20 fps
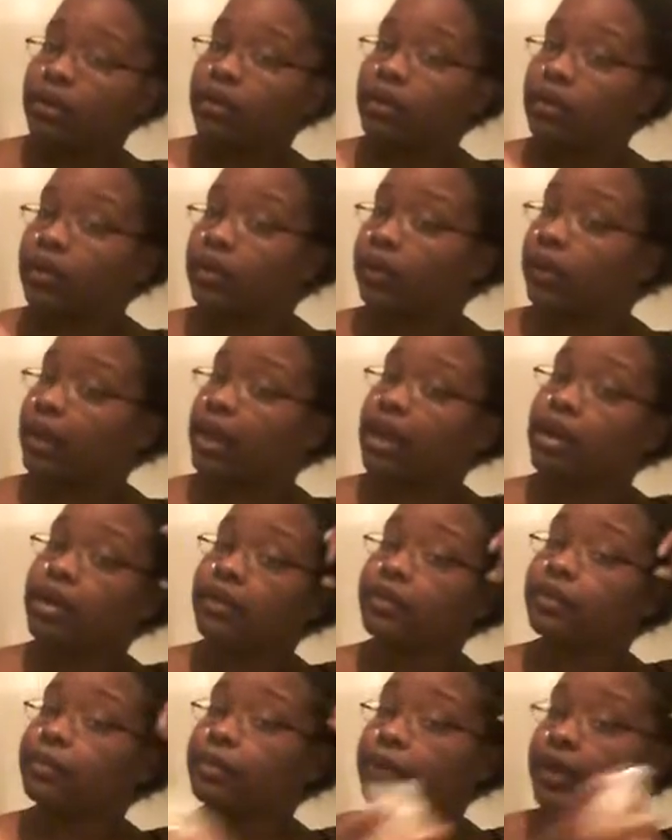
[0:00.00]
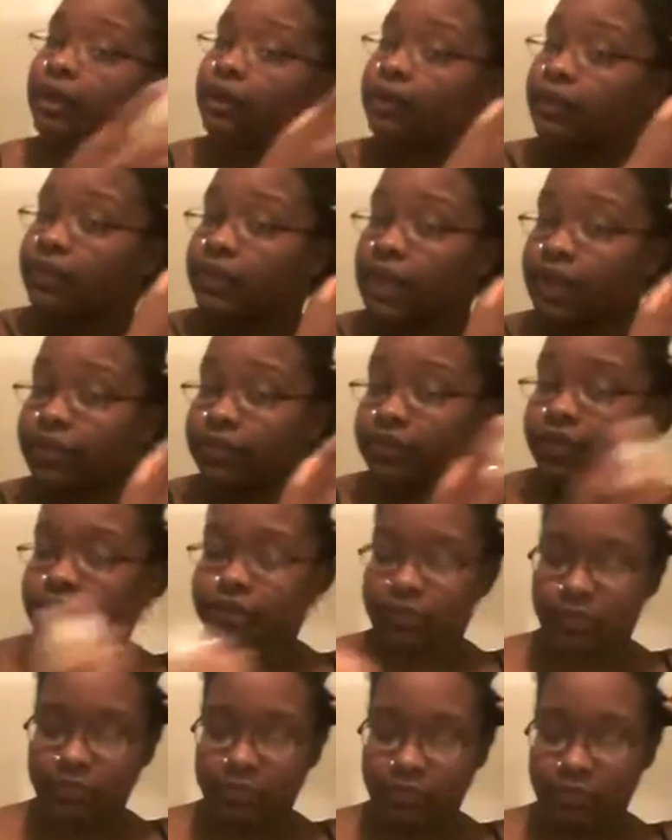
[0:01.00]
go ahead and spray this
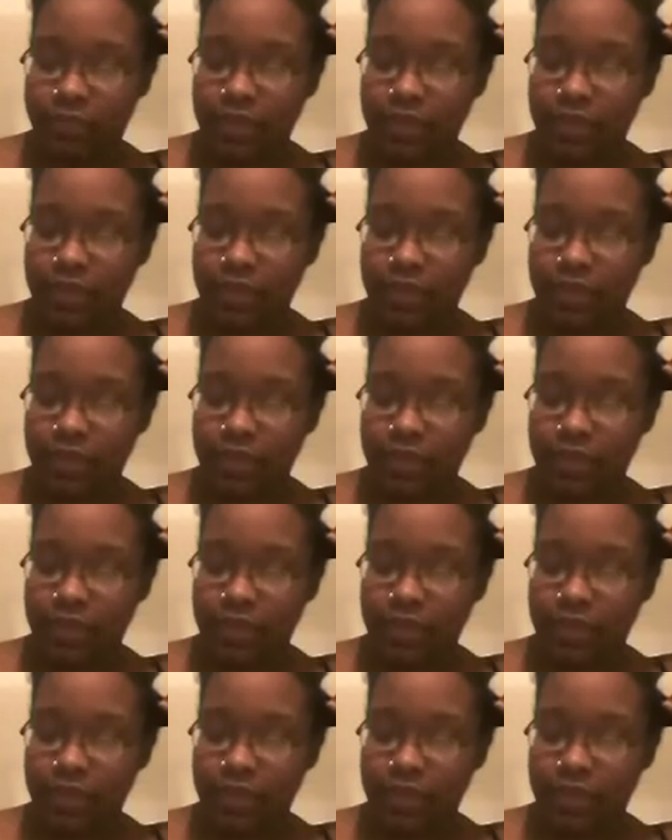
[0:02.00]
section.